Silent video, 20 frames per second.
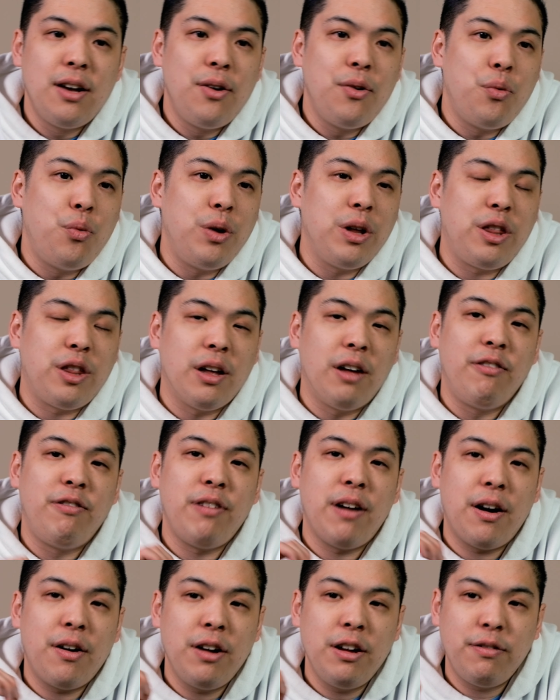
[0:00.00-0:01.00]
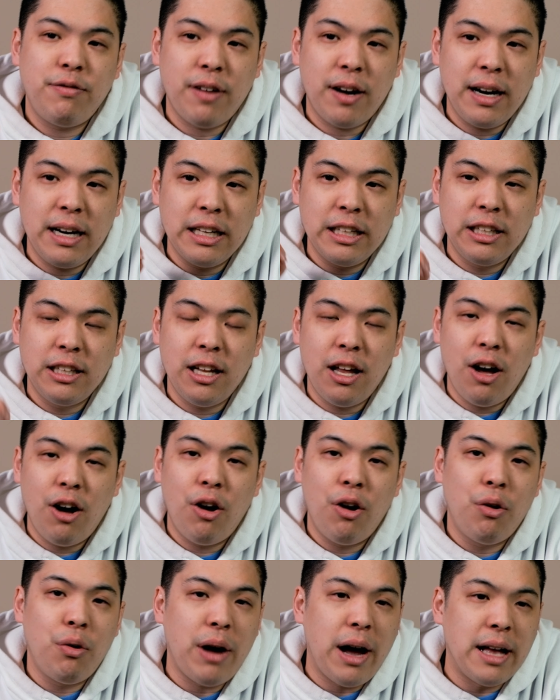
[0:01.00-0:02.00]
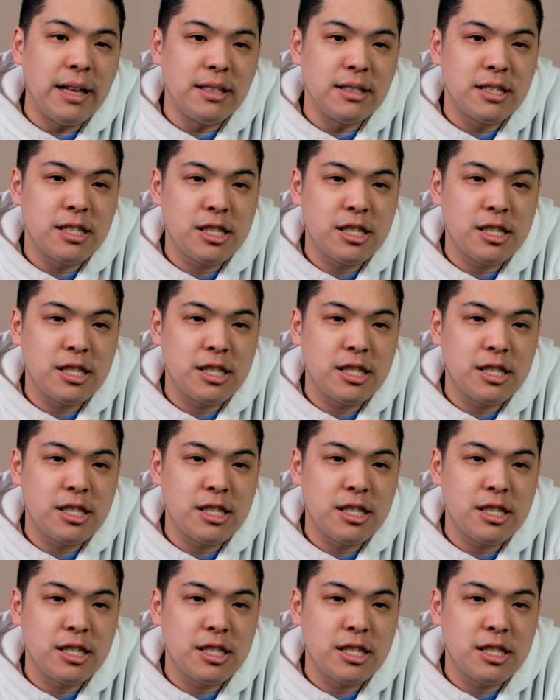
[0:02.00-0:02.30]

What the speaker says: with a very, very low and